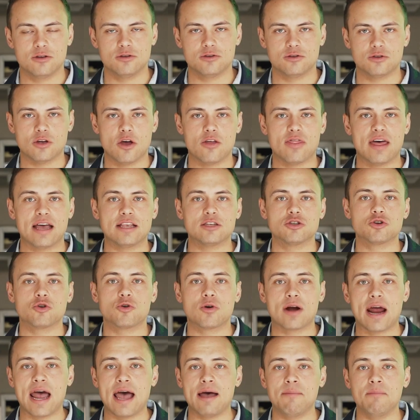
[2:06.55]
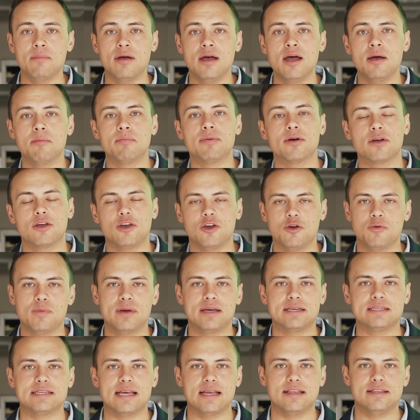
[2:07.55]
So that's gram per
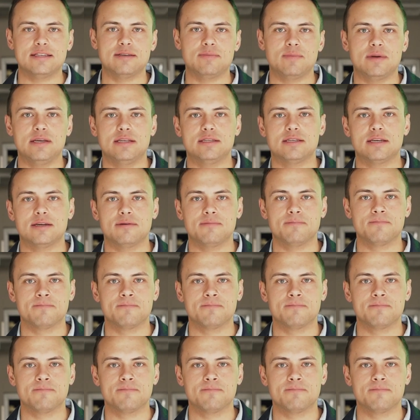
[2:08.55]
cubic centimeter.